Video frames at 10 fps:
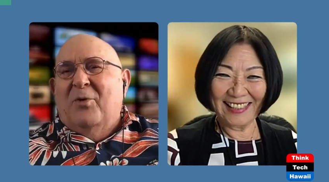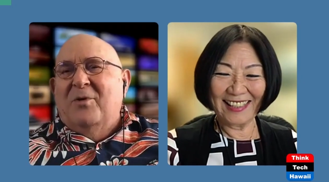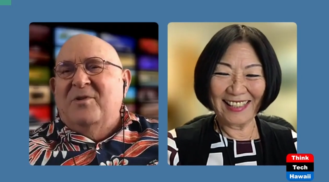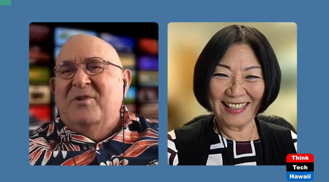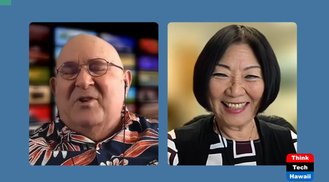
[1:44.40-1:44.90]
Speaker 1: got
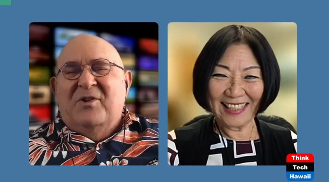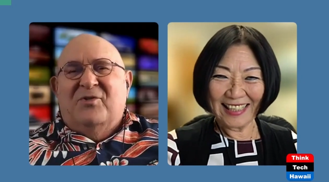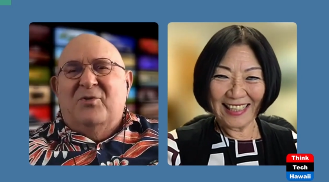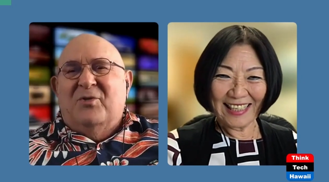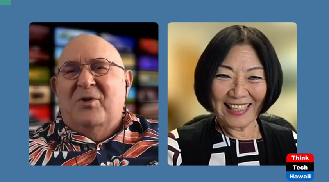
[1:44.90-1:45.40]
all these
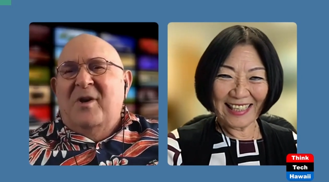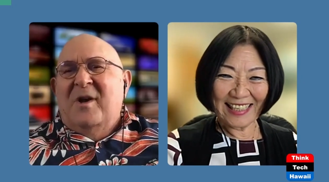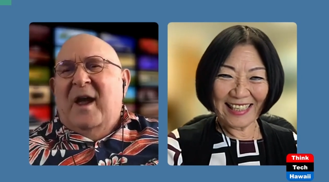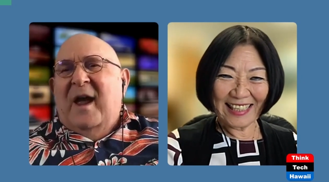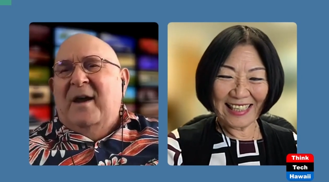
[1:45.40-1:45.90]
issues
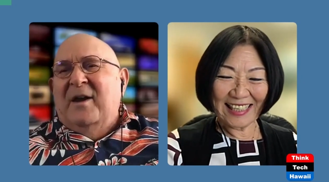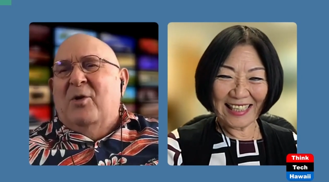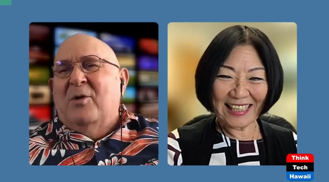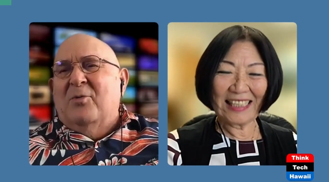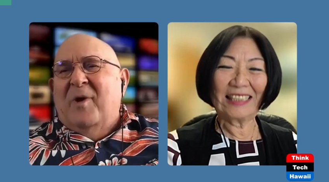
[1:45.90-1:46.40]

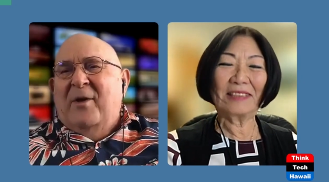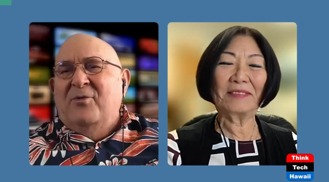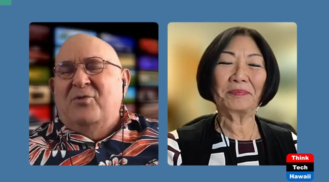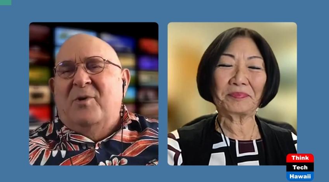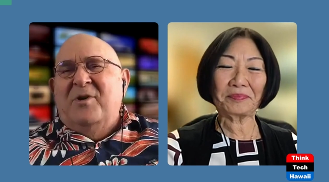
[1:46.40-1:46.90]
hanging all
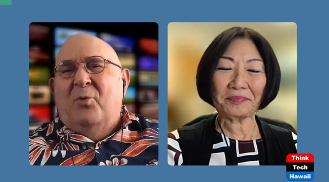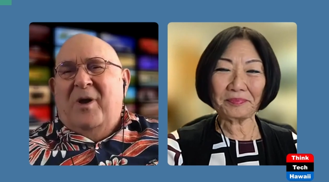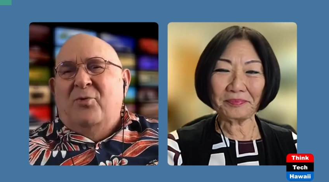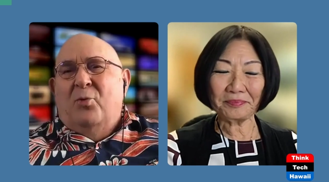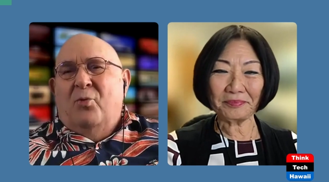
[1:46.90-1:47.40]
around you, and
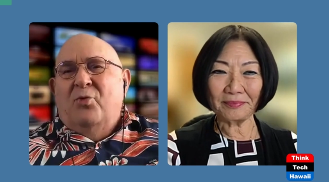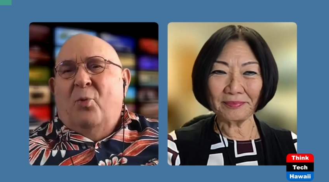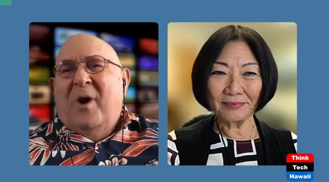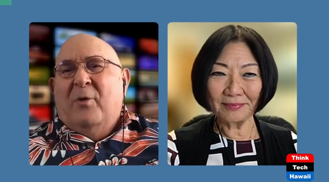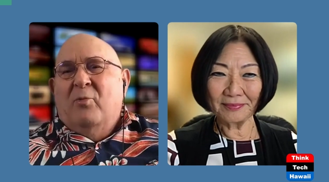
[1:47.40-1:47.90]
you you
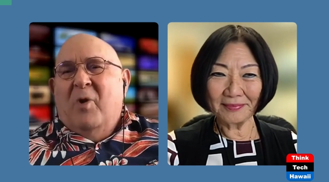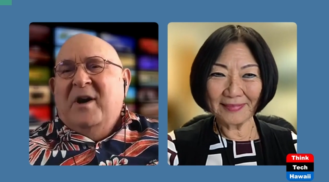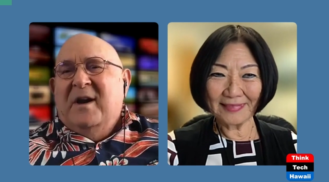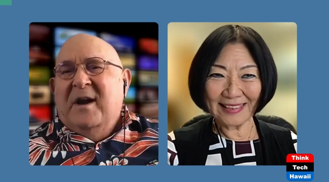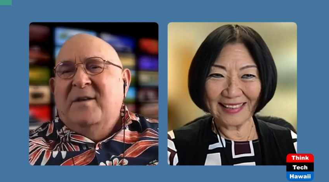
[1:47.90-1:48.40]
you want to
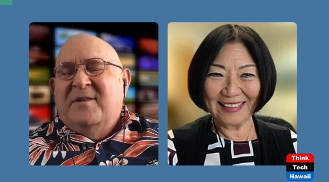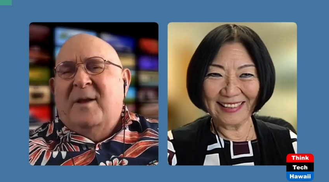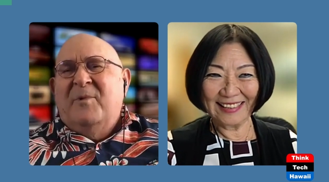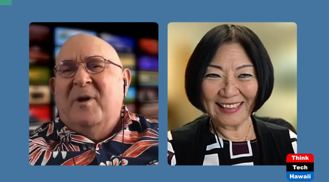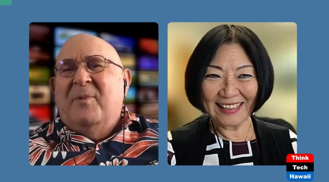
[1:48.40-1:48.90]
run again.
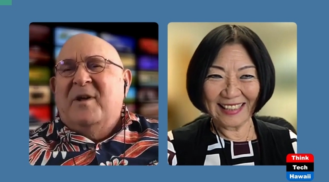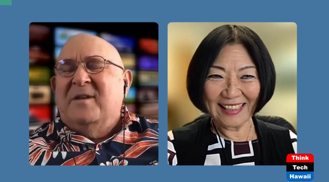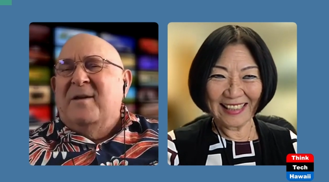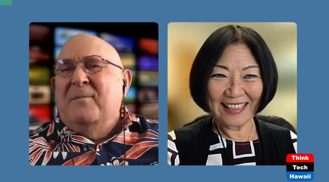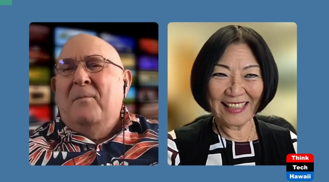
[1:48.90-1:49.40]
Tell me
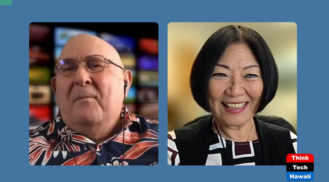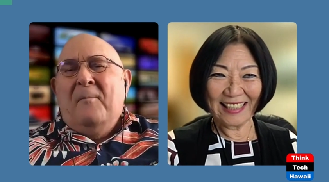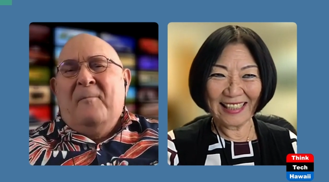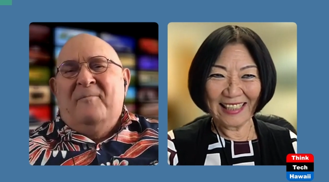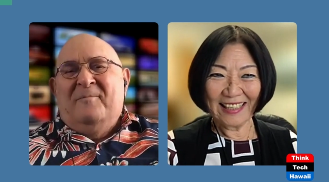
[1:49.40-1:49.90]
about that.
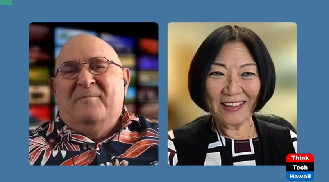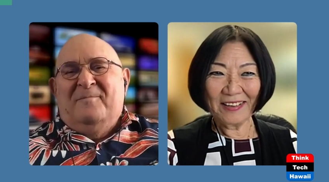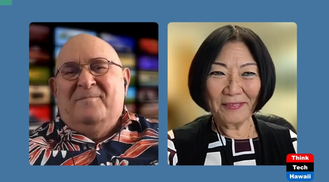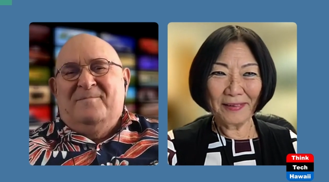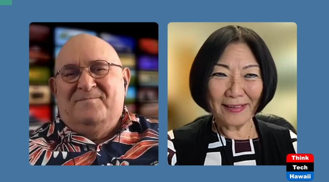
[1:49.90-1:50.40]

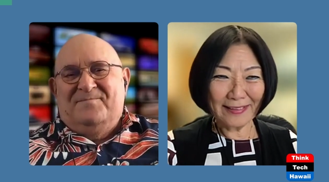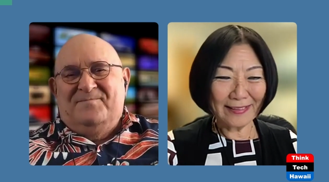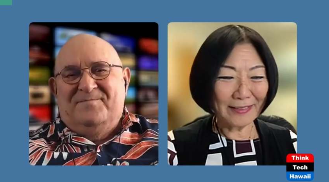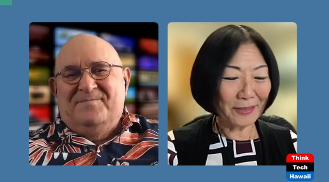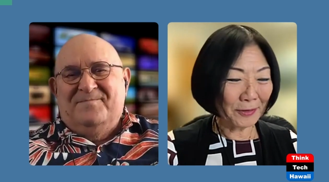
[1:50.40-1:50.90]
Speaker 2: Well, you
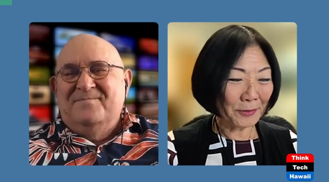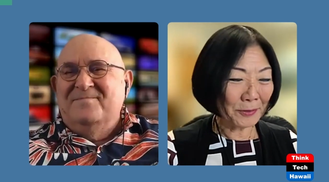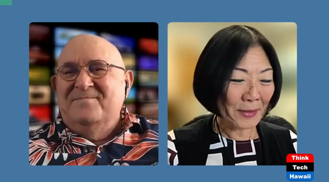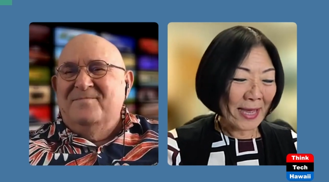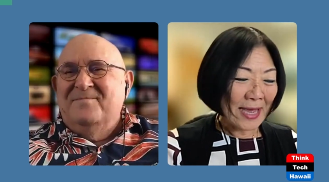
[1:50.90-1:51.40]
know,
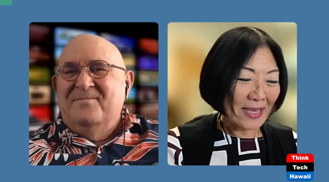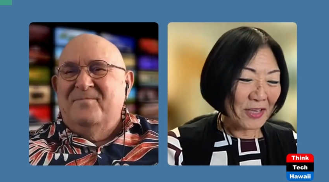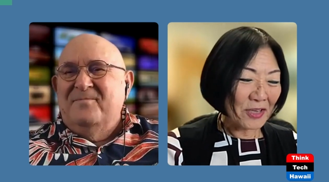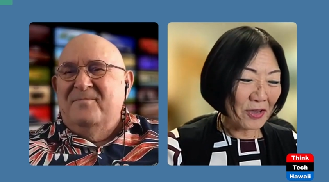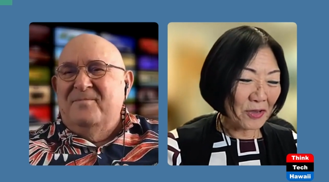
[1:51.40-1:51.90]

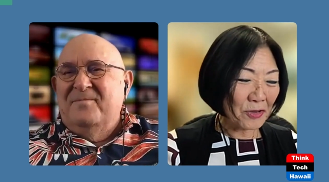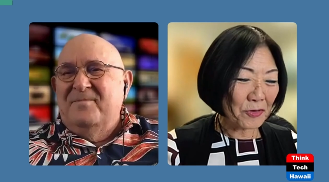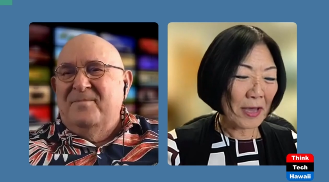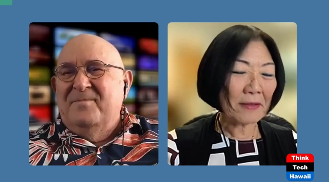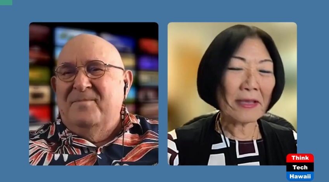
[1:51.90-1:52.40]
you get